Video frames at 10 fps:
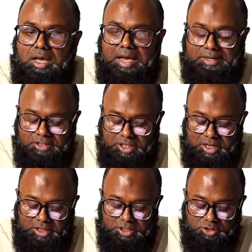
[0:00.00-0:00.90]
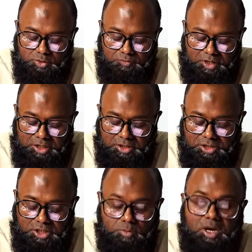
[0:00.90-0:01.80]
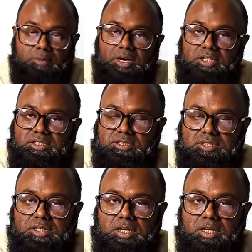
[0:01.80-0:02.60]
And then I need to find dy by dt.